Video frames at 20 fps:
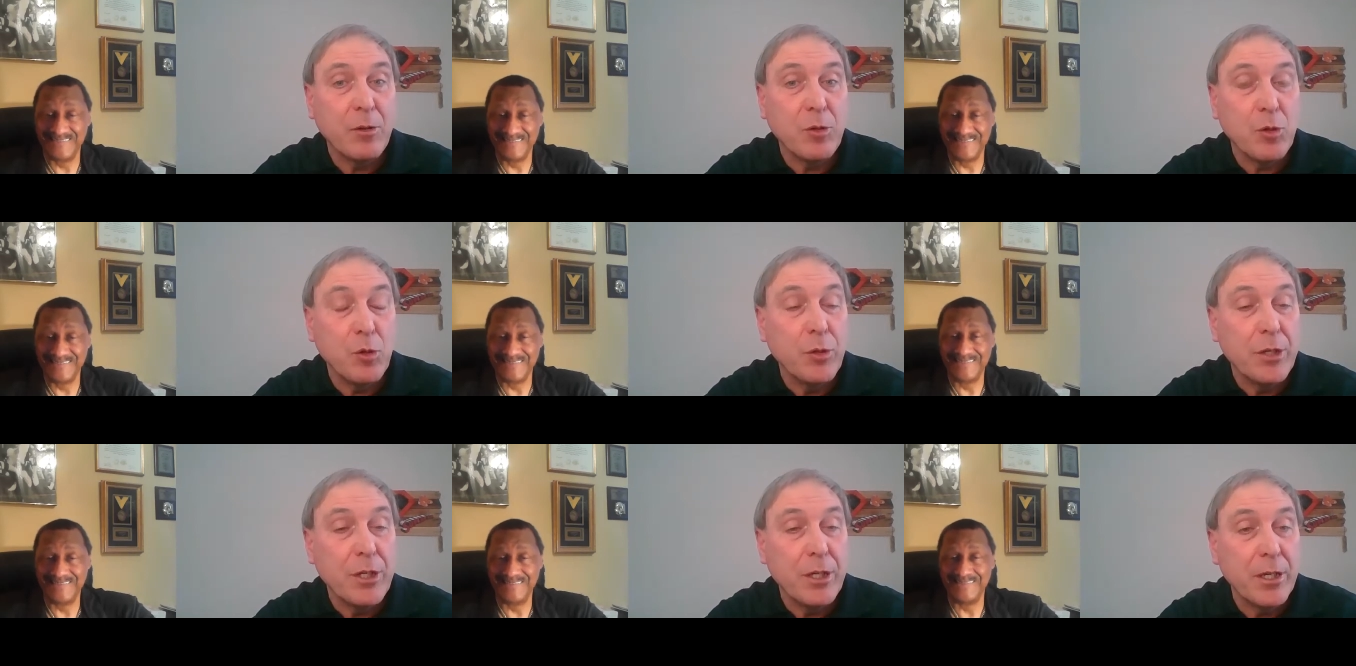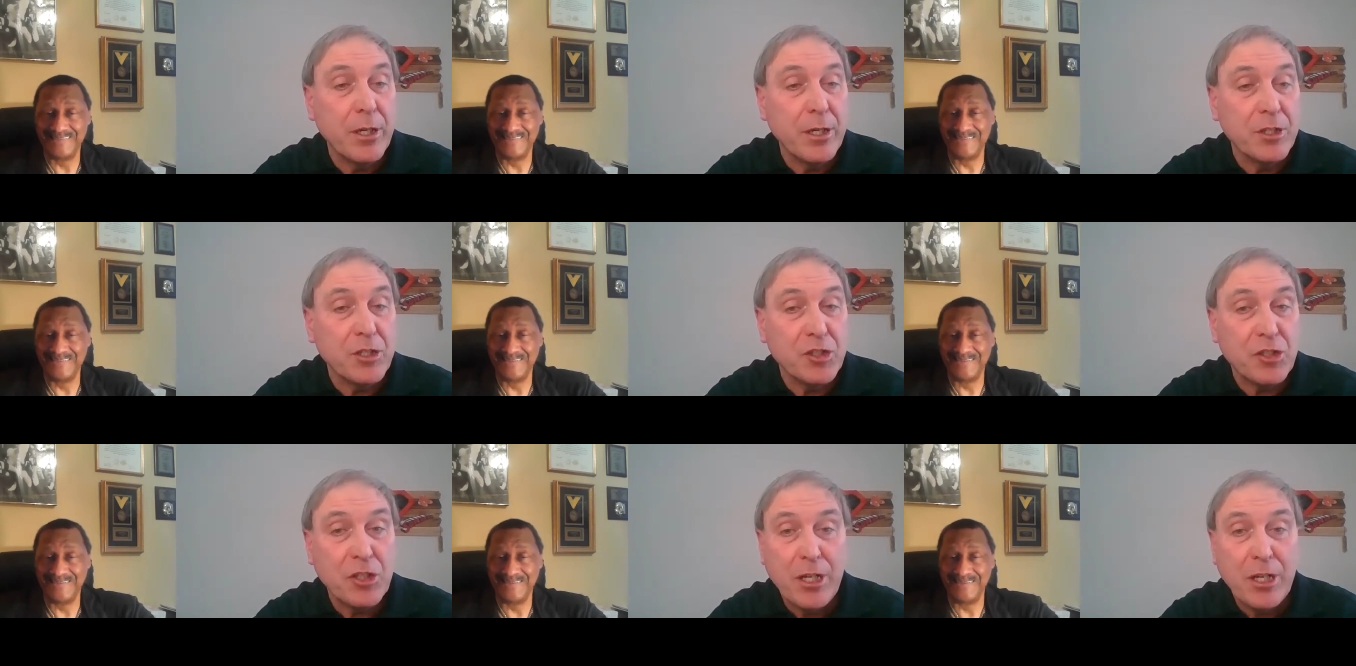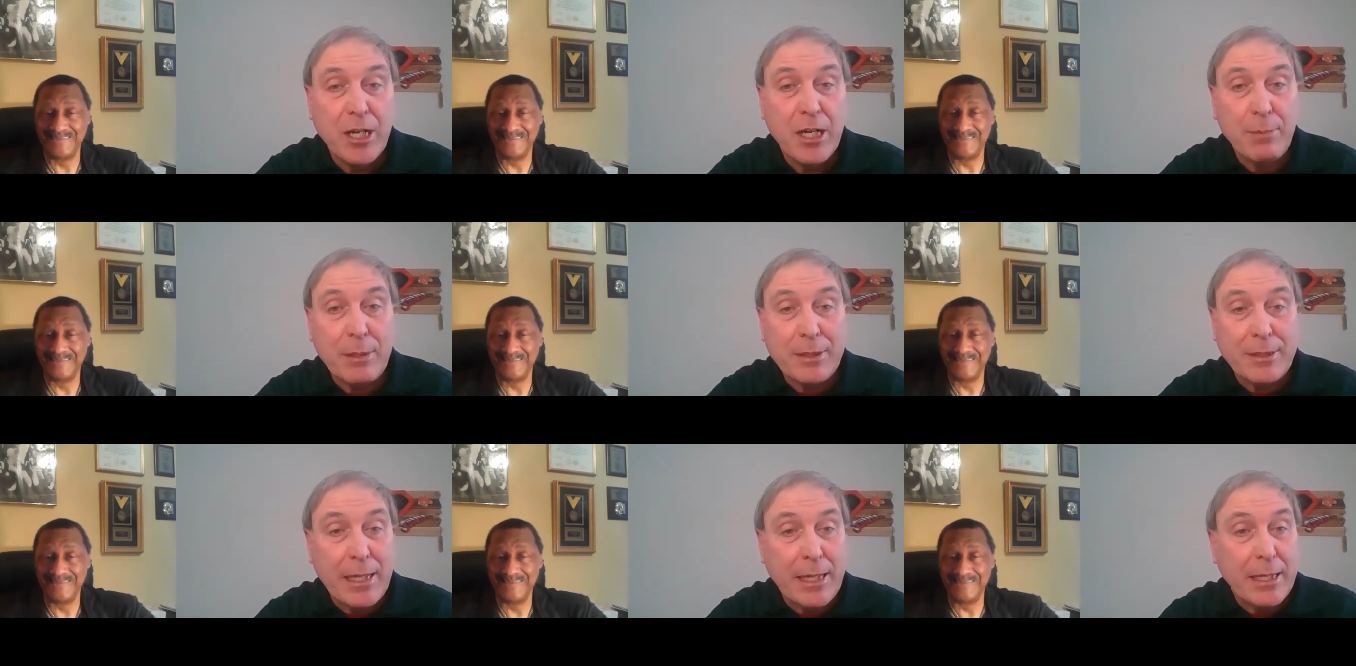Speaker 1: out who he is,
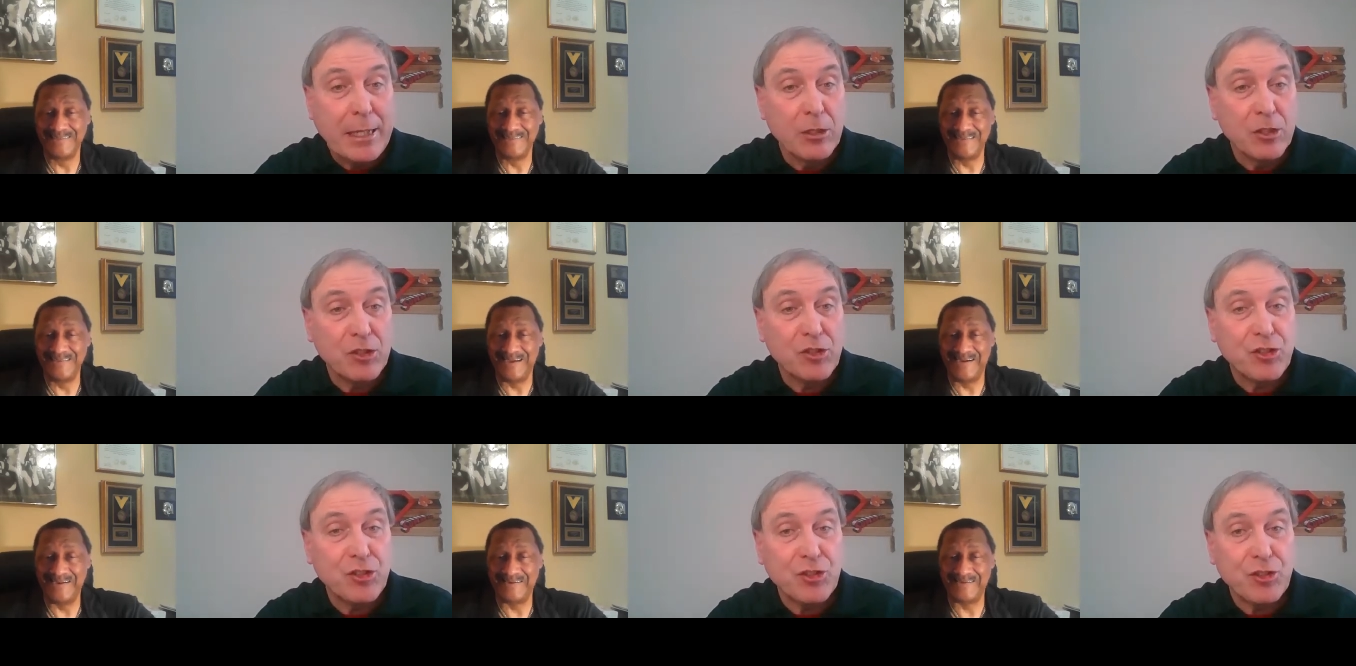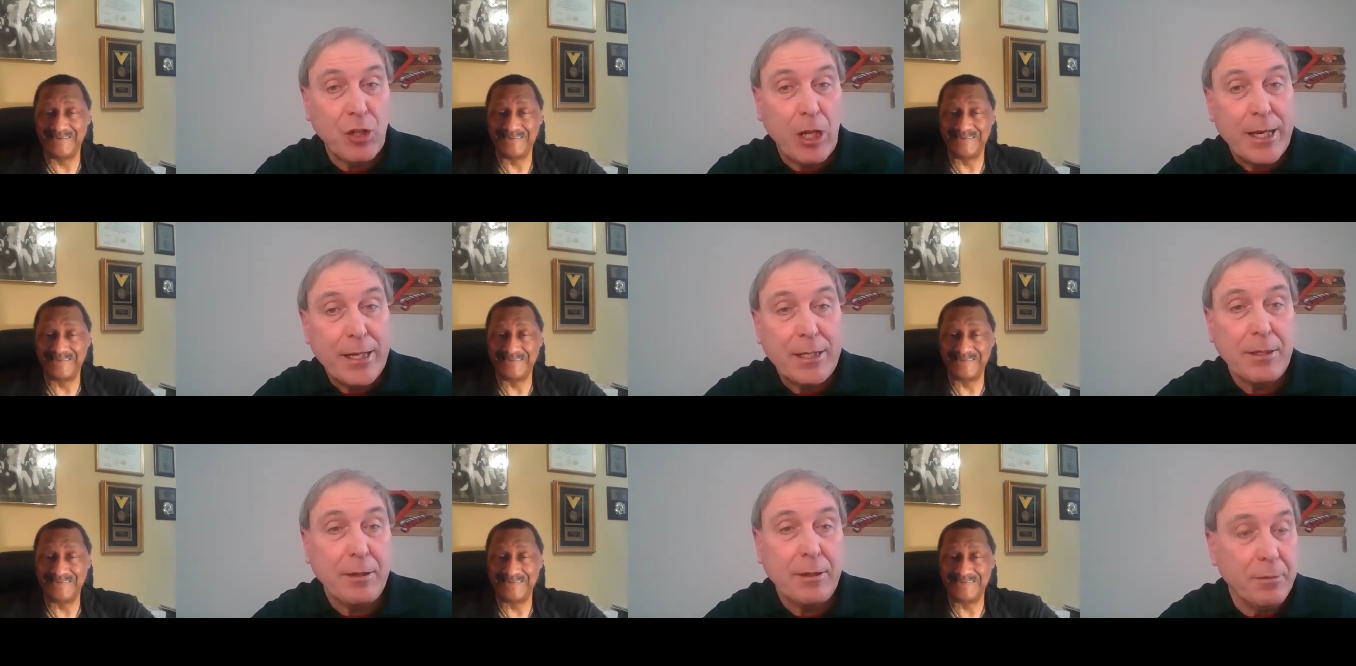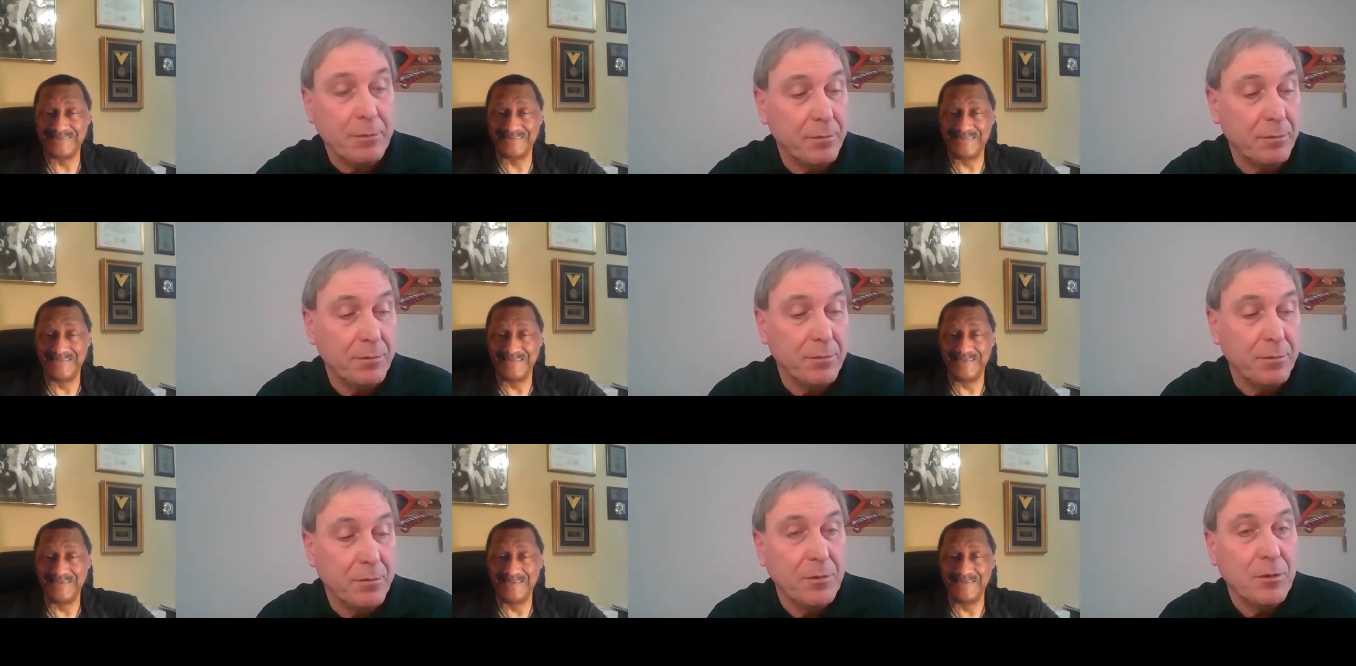but then he looks just like you.
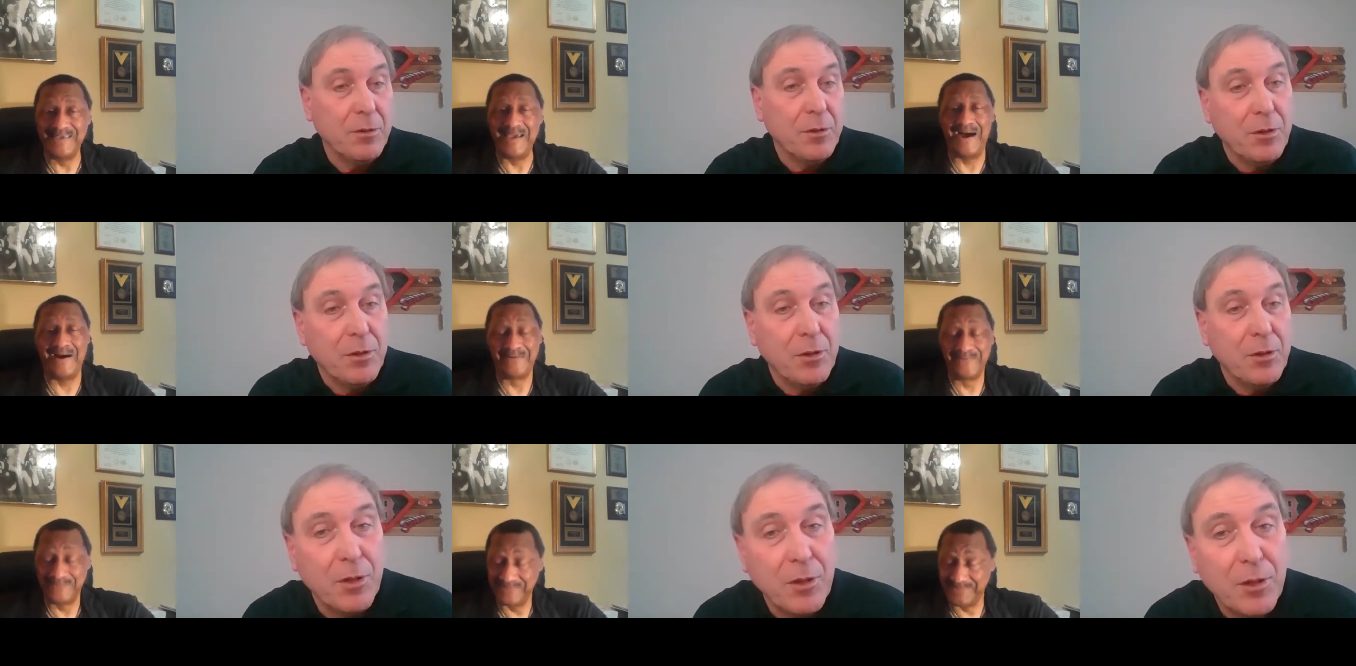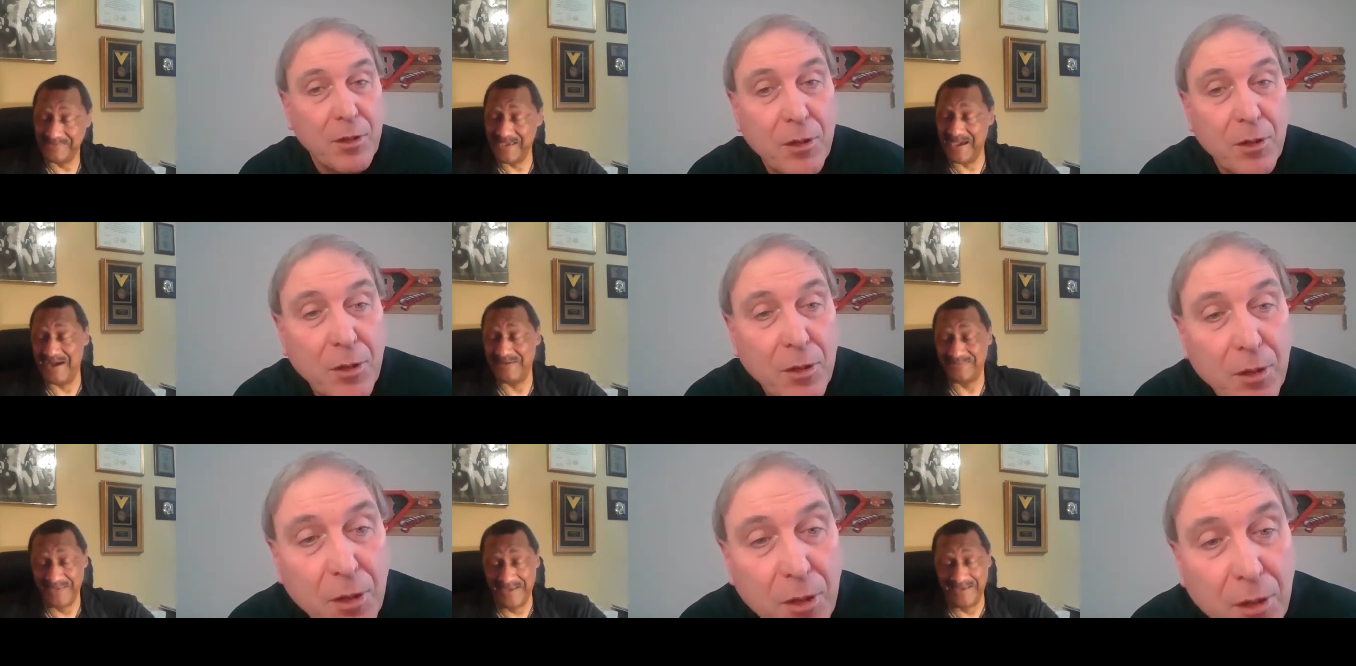Yeah, yeah,